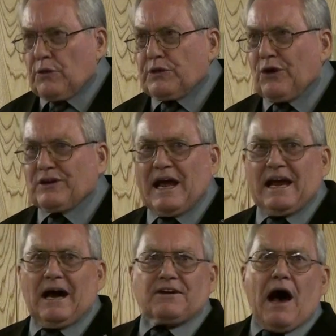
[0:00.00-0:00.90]
There's
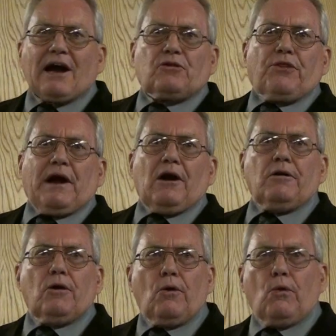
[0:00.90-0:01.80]
a doctor
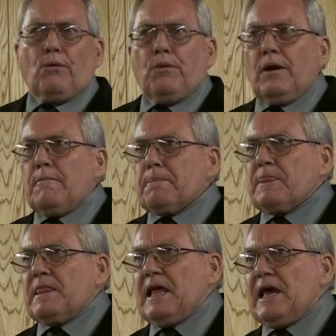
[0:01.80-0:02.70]
there who
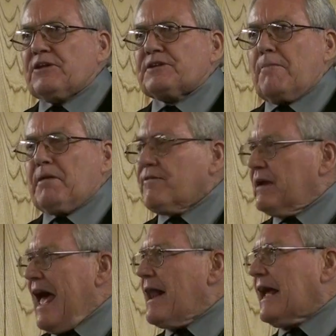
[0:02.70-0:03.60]
is a bit of an
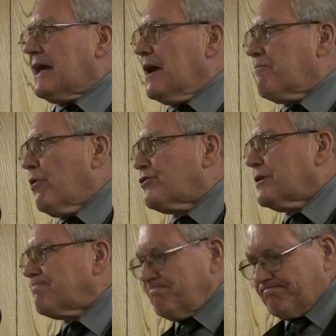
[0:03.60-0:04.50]
anti-gun person.
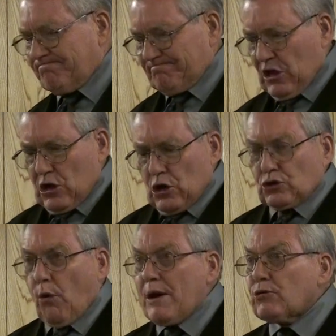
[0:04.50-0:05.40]

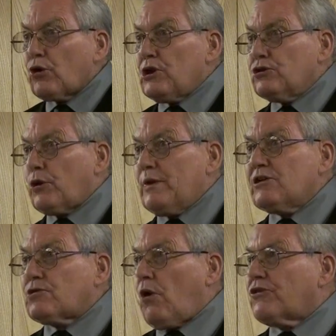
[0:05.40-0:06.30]
So he was going to use the
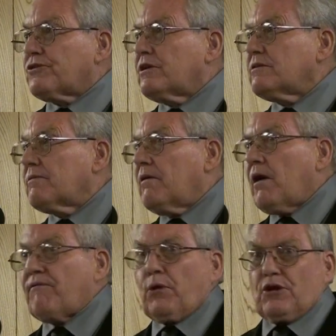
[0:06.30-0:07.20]
resources
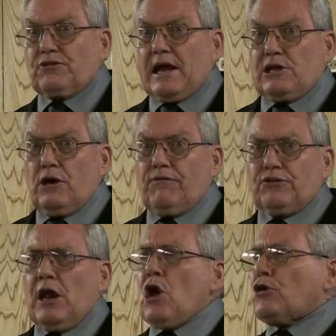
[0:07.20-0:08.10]
of Florida State
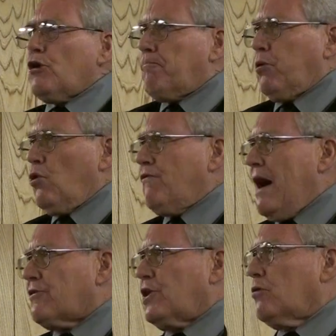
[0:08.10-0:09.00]
University to prove
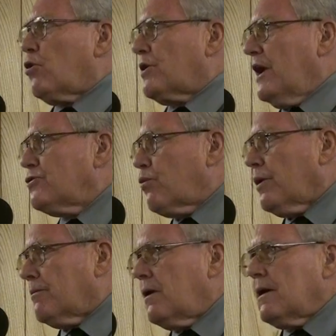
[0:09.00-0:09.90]
how terrible guns
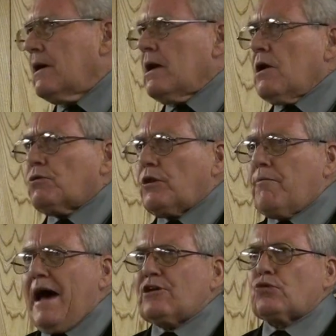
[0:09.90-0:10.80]
were. To the
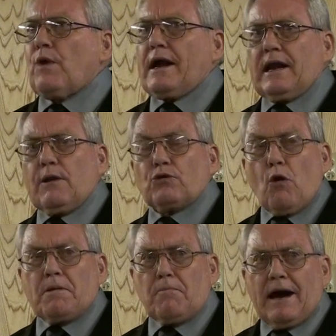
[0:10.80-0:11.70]
man's credit, he was
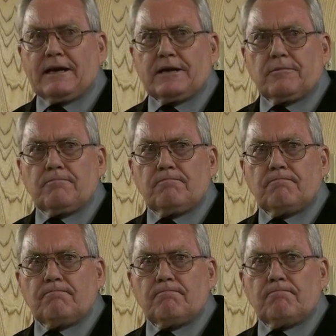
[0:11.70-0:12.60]
open-minded.
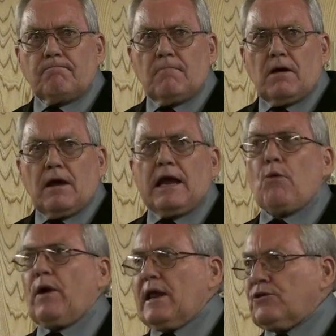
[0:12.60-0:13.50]
He
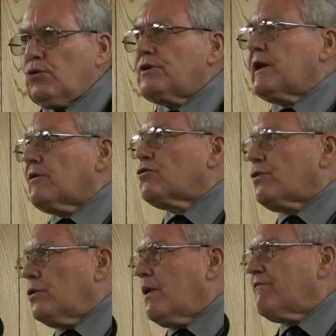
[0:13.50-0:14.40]
went into it to get
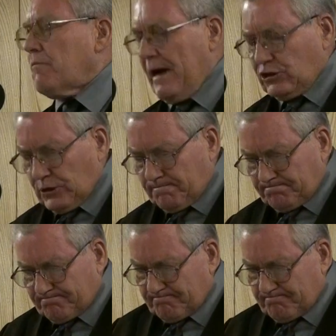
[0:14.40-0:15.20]
true information.